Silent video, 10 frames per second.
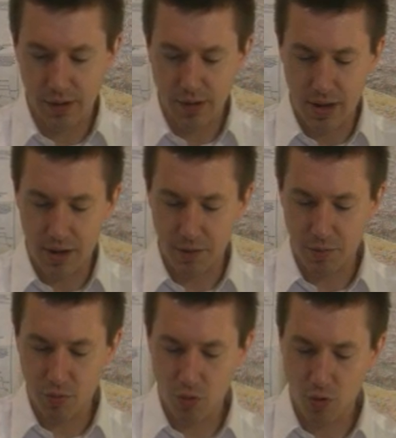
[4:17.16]
and
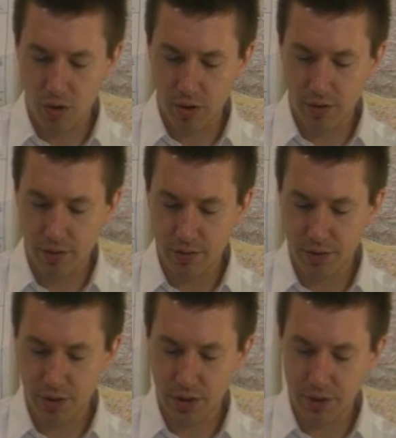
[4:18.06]
pour
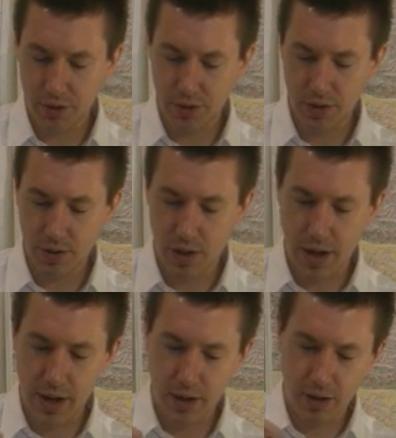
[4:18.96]
just
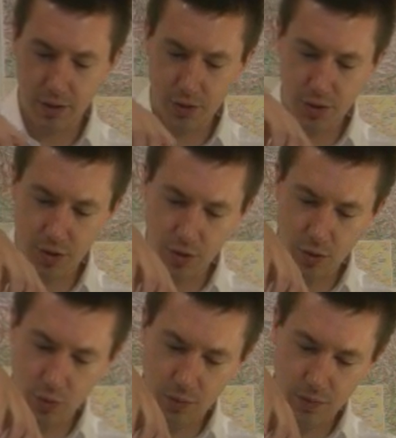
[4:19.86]
like so.